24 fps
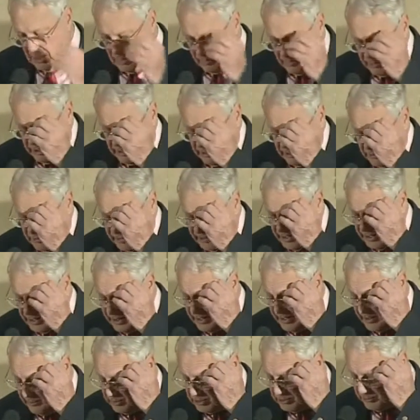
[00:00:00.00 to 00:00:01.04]
But anyway, that,
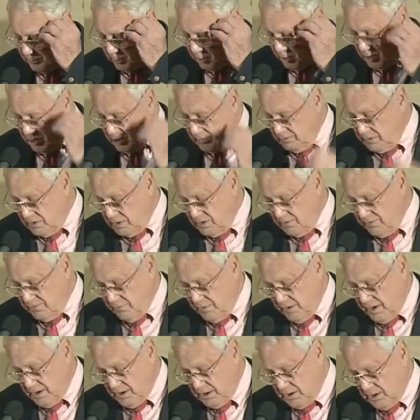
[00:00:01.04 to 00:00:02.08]
that was part of the
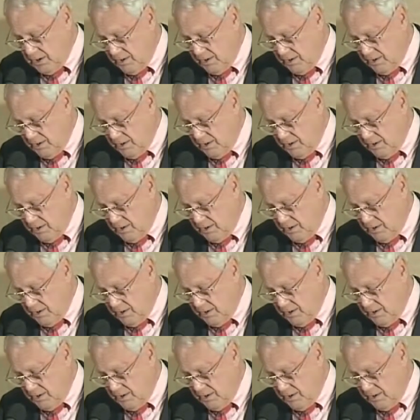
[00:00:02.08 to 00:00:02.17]
Franklin